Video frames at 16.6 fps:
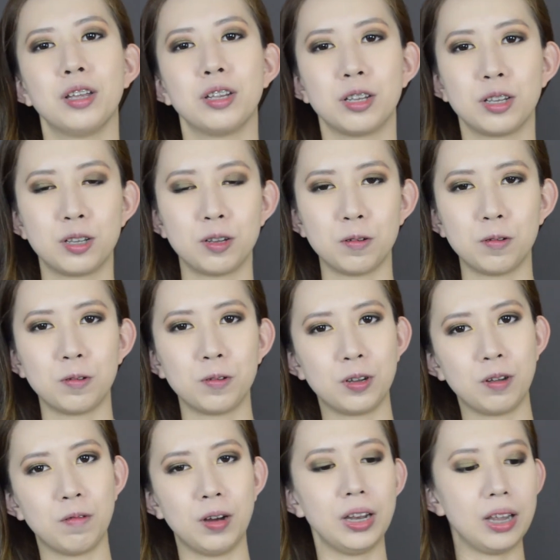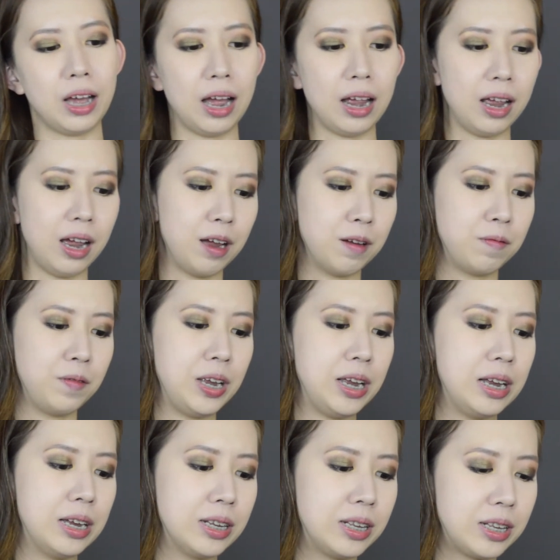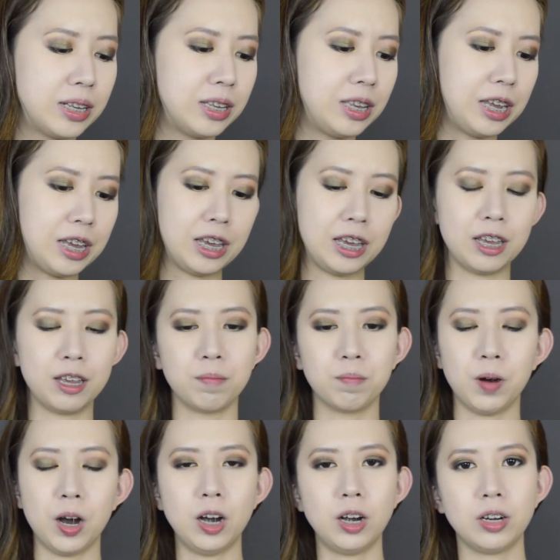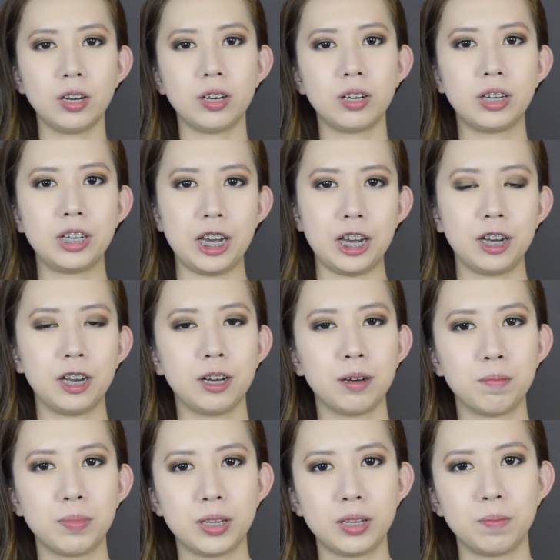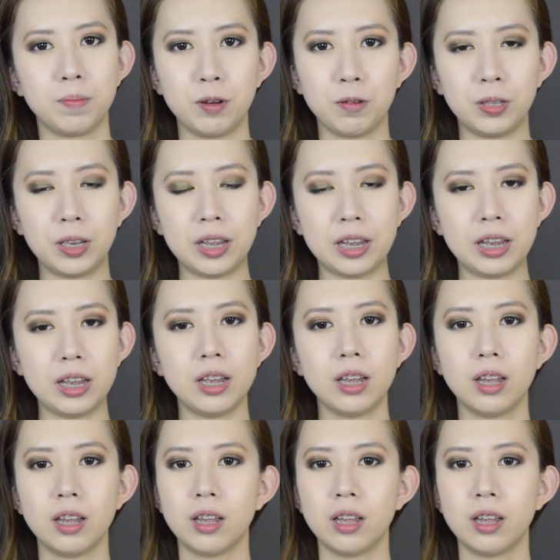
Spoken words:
So the one that I have is the Marc Jacobs Beauty